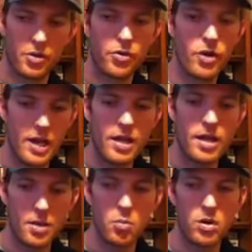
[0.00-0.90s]
the gray
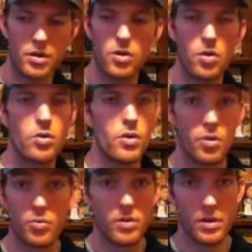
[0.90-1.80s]
and one of the gold
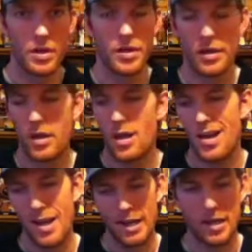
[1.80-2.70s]
are really good,
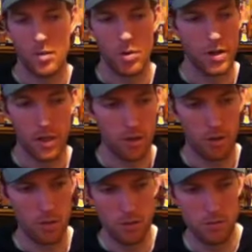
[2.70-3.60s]
and then one of the other
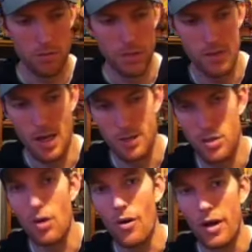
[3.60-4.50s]
gold is not
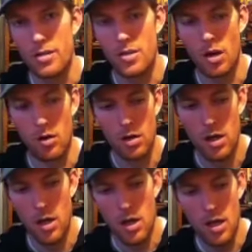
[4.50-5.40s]
so great. So
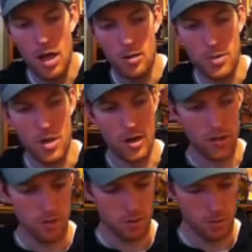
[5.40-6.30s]
I
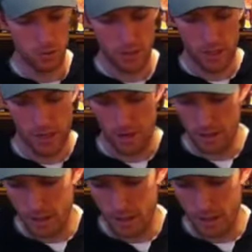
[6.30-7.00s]
could switch that out.